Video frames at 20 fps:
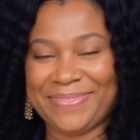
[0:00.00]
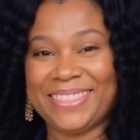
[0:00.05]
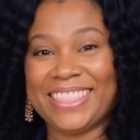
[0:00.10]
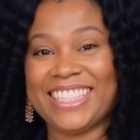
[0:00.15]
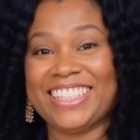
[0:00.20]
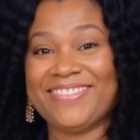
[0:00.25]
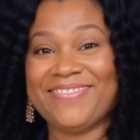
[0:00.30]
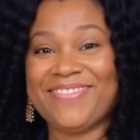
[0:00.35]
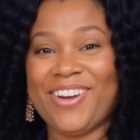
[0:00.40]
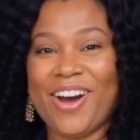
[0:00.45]

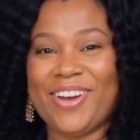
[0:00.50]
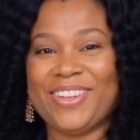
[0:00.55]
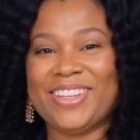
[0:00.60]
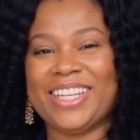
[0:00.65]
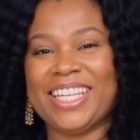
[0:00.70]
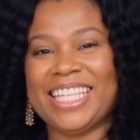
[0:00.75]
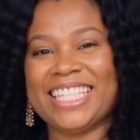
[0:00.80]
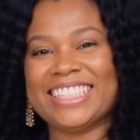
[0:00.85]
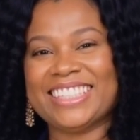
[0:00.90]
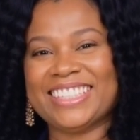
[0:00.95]
This folder
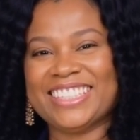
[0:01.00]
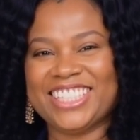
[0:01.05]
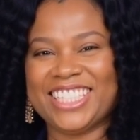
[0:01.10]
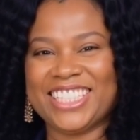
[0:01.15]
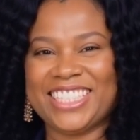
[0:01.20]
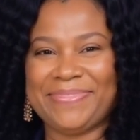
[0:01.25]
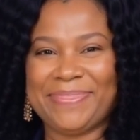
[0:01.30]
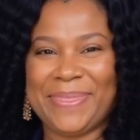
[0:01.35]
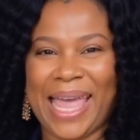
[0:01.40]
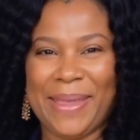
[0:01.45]
isn't
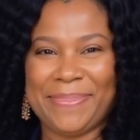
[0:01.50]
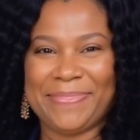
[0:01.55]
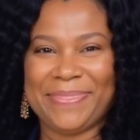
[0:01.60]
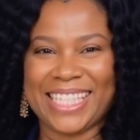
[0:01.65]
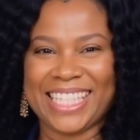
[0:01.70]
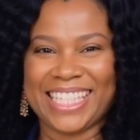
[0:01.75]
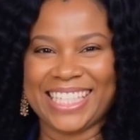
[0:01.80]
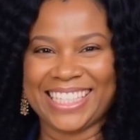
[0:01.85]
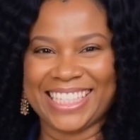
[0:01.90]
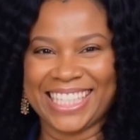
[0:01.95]
just about
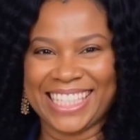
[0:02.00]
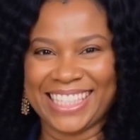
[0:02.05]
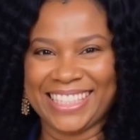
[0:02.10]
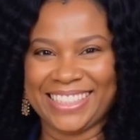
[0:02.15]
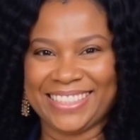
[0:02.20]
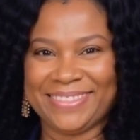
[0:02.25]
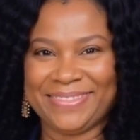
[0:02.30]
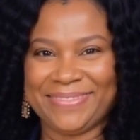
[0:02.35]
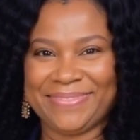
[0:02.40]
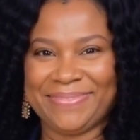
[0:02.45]
being
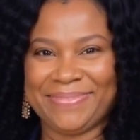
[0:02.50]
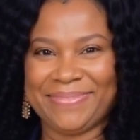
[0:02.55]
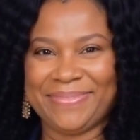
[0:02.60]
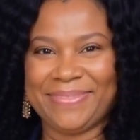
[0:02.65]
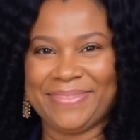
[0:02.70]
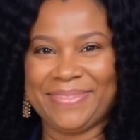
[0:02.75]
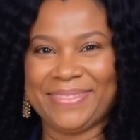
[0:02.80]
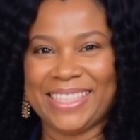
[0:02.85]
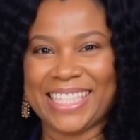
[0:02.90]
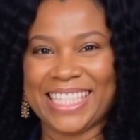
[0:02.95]
neat.
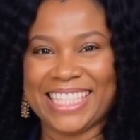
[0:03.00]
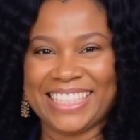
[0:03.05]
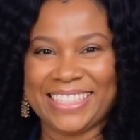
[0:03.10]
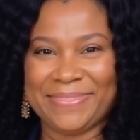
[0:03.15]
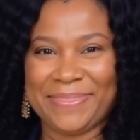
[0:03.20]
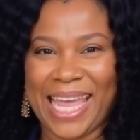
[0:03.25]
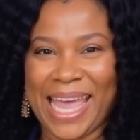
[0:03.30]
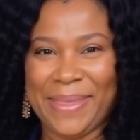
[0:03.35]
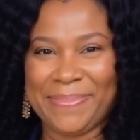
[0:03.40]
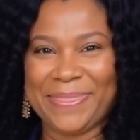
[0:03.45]
It's
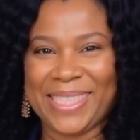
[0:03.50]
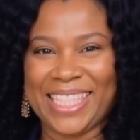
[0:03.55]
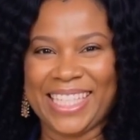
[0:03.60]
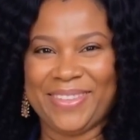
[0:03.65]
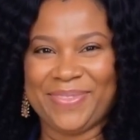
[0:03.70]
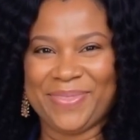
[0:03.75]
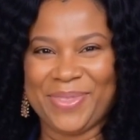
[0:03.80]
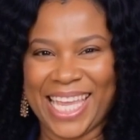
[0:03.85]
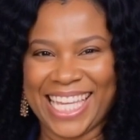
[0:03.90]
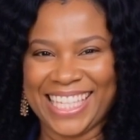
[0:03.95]
about
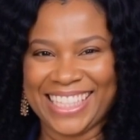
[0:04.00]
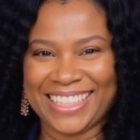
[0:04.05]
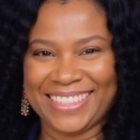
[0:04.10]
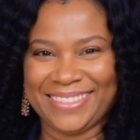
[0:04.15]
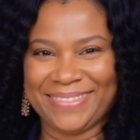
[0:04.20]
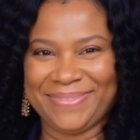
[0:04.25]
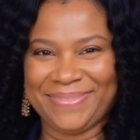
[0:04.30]
being ready.